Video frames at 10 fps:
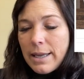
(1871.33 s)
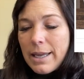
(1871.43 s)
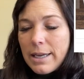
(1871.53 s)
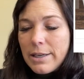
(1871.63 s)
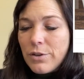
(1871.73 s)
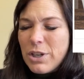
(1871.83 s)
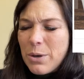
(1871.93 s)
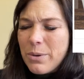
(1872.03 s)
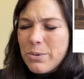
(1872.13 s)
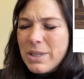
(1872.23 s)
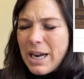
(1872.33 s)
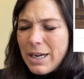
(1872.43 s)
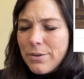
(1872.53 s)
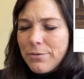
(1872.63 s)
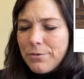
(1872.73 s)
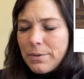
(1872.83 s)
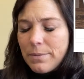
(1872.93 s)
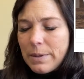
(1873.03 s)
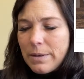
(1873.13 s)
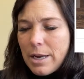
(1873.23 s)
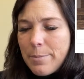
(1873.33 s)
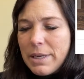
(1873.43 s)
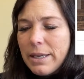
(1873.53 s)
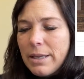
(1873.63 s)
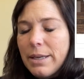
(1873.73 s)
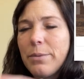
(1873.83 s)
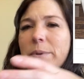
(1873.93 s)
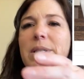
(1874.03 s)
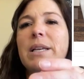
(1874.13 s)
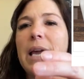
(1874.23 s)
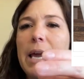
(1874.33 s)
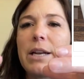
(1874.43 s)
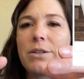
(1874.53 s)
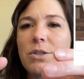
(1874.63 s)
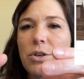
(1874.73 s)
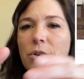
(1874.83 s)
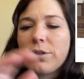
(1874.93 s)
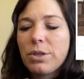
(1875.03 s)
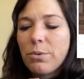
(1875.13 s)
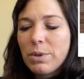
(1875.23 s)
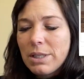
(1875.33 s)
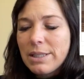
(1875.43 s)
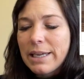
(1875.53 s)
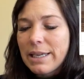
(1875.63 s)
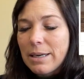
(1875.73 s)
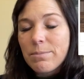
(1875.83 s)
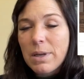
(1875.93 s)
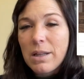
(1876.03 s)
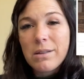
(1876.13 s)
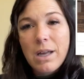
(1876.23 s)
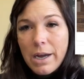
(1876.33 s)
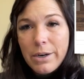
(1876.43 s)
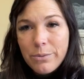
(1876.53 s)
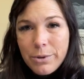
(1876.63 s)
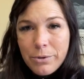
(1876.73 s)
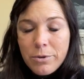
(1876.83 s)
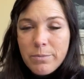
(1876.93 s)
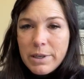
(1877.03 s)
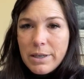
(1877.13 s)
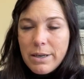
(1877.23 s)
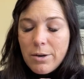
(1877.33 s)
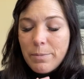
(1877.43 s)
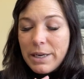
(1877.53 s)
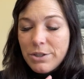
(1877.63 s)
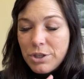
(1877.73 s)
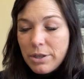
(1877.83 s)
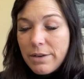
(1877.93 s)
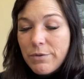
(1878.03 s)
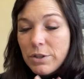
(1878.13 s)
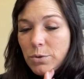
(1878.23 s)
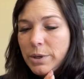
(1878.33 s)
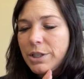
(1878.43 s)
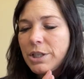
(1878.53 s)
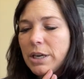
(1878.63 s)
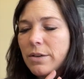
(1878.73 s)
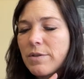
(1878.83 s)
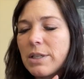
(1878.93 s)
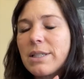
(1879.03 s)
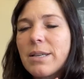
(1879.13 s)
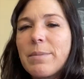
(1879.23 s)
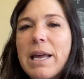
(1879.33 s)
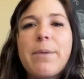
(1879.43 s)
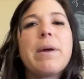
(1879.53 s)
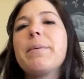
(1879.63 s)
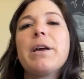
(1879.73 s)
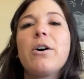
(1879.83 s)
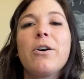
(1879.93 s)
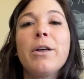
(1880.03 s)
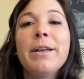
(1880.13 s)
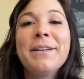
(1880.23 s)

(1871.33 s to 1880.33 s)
And you know, it was kind of, I mean, it was a canister, so it wasn't taking a lot of room, but on my sh inventory shelves, and someday maybe I'll